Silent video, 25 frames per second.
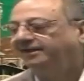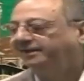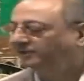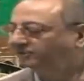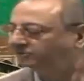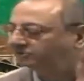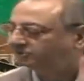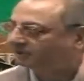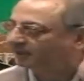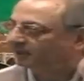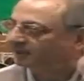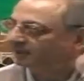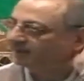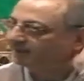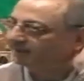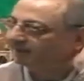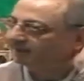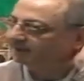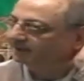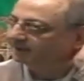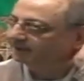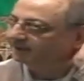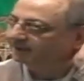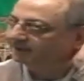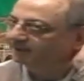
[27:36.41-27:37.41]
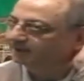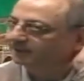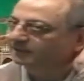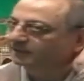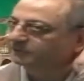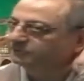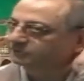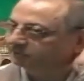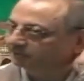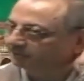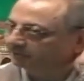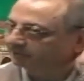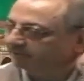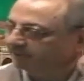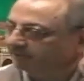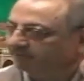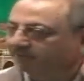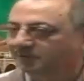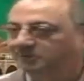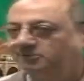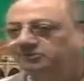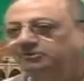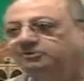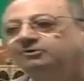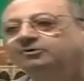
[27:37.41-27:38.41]
Inshallah, you will be
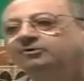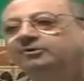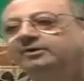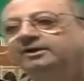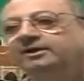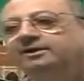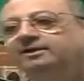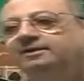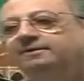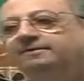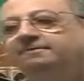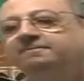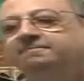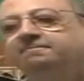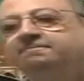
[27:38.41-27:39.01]
able to do it.